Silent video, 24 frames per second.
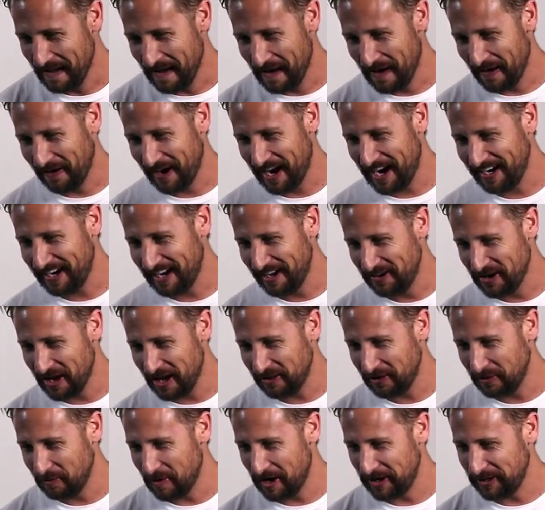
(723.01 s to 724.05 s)
All right,
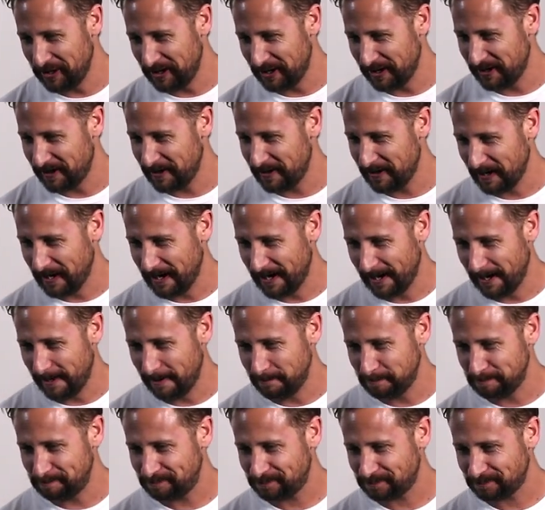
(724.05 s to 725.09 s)
another one here.
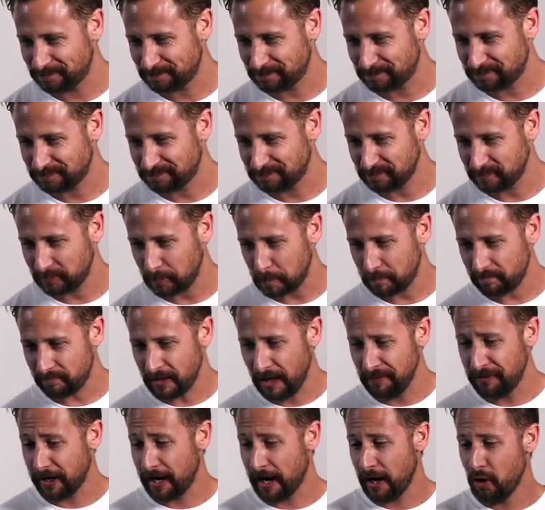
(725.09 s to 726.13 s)

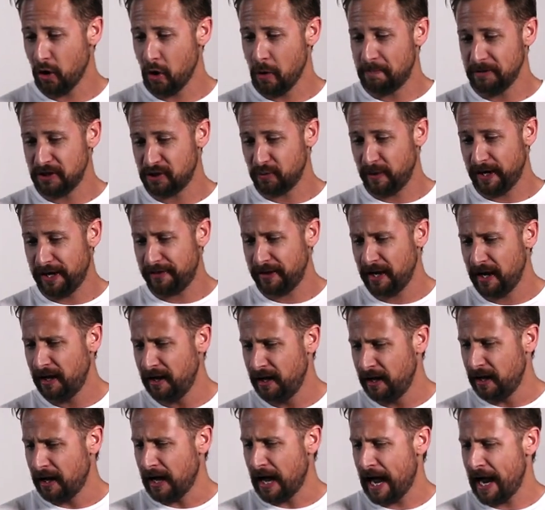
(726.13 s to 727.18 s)
The guy opens with,
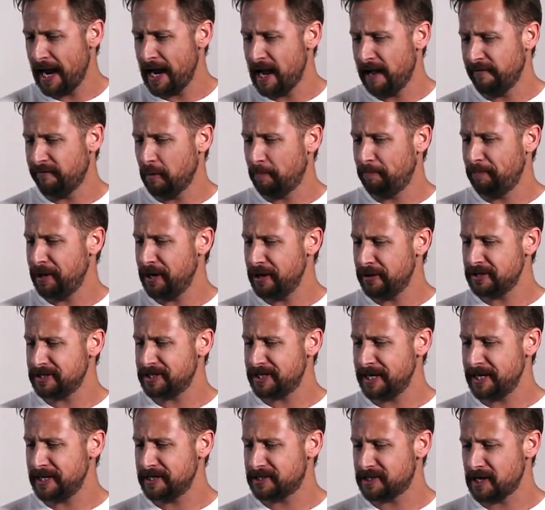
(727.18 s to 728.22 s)
I have a
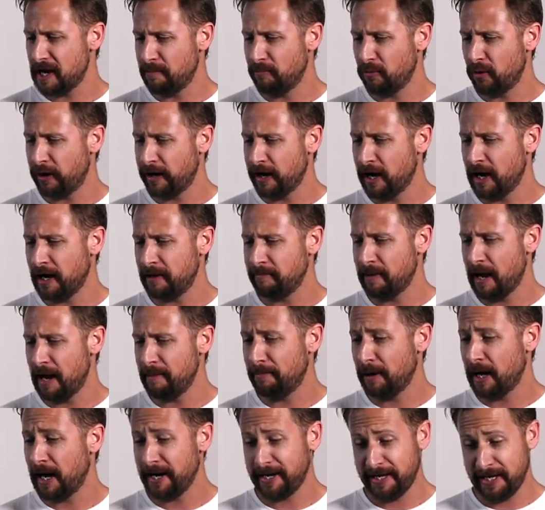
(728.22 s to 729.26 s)
piercing somewhere on my
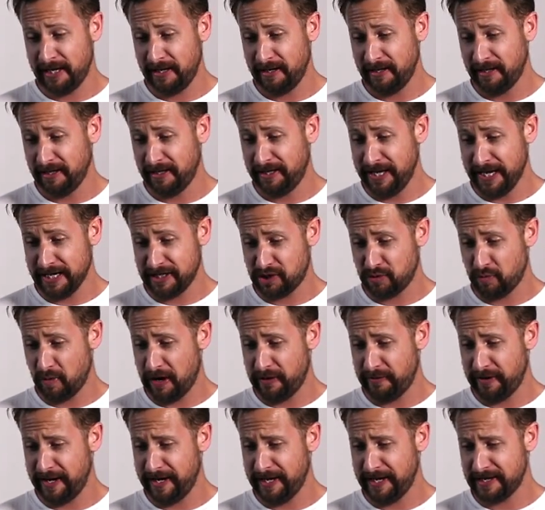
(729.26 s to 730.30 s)
body. Guess
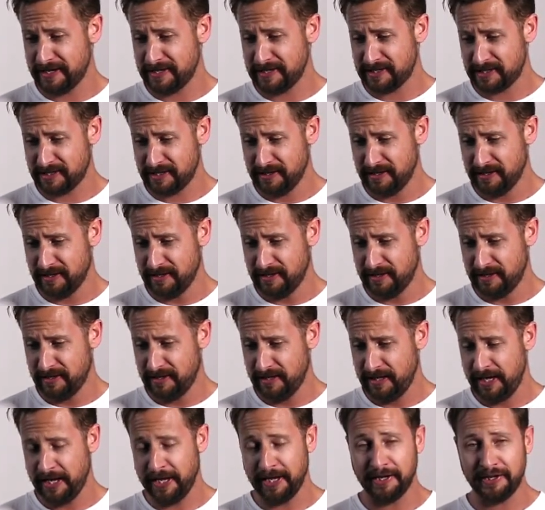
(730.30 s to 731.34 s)
where it is?
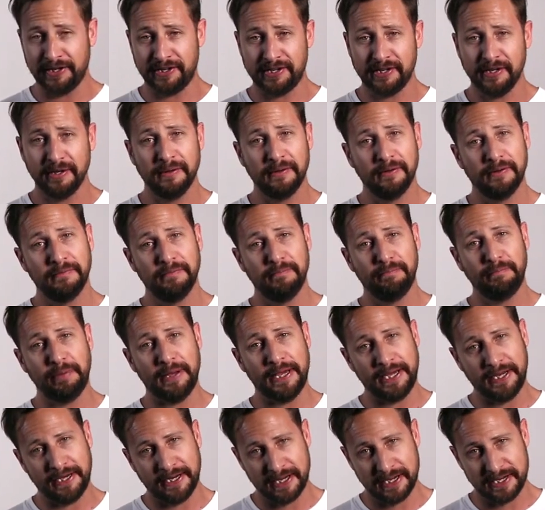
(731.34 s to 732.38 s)
Hint,
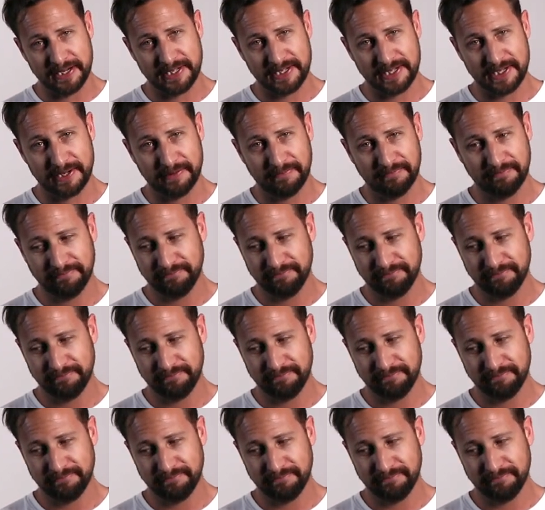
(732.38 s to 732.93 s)
penis.